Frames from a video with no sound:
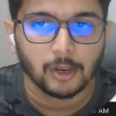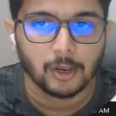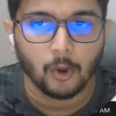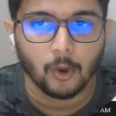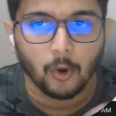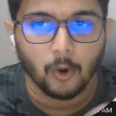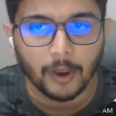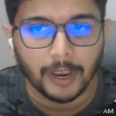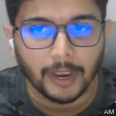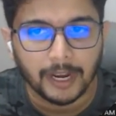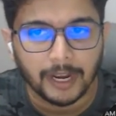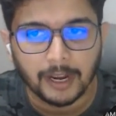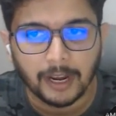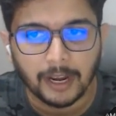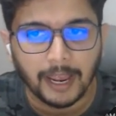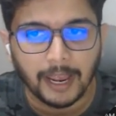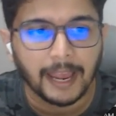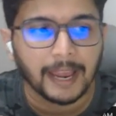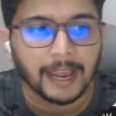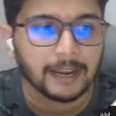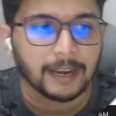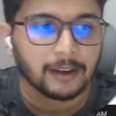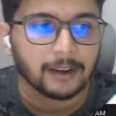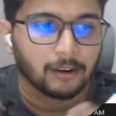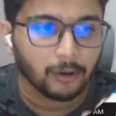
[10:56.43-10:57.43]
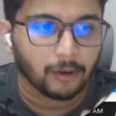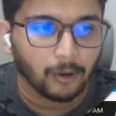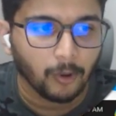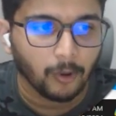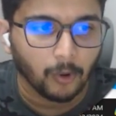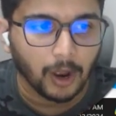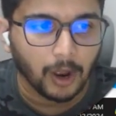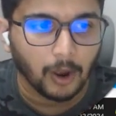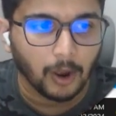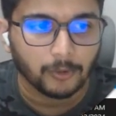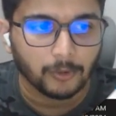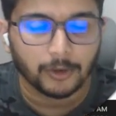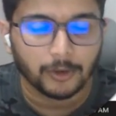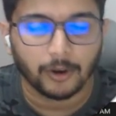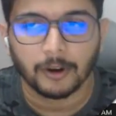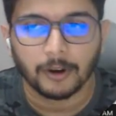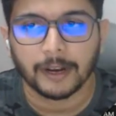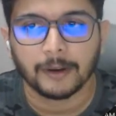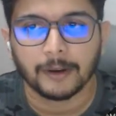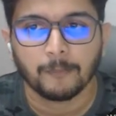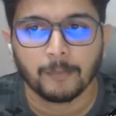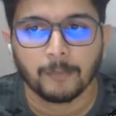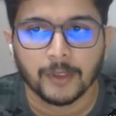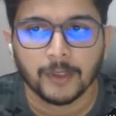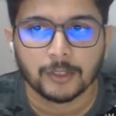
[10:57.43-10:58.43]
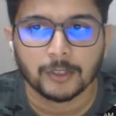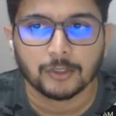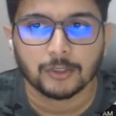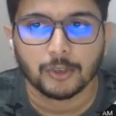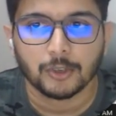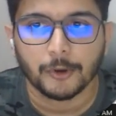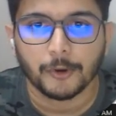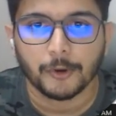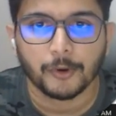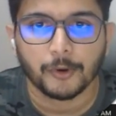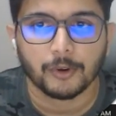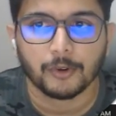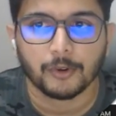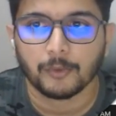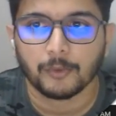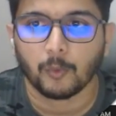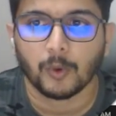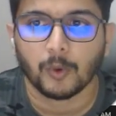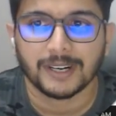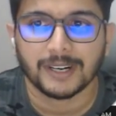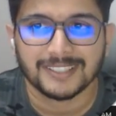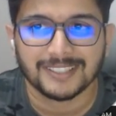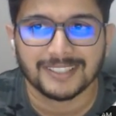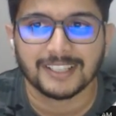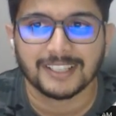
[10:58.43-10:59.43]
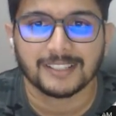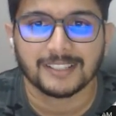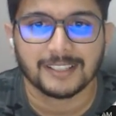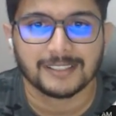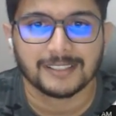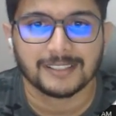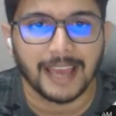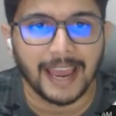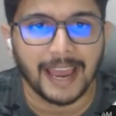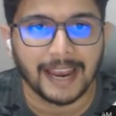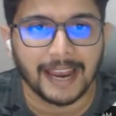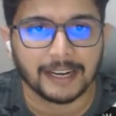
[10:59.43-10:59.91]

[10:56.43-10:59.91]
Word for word: log in and log out all right so once this is